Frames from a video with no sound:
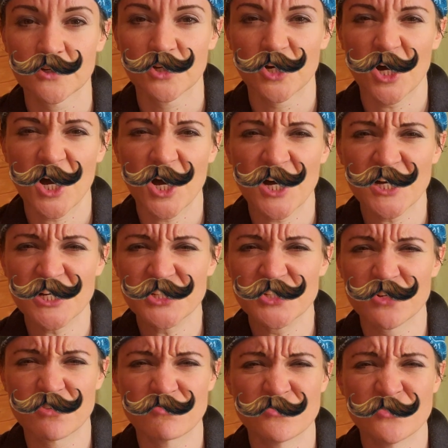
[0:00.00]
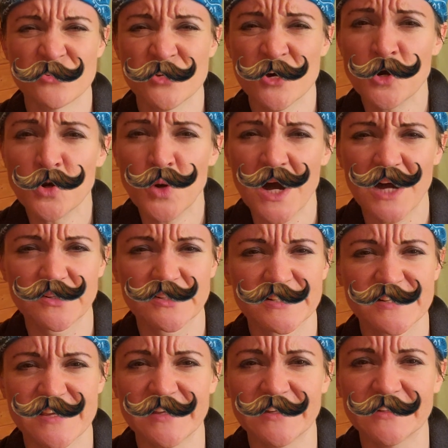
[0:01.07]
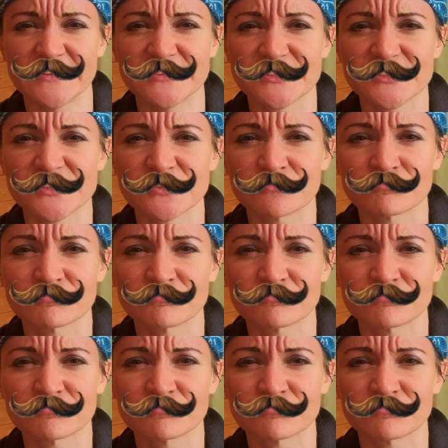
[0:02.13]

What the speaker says: I don't know how to dance,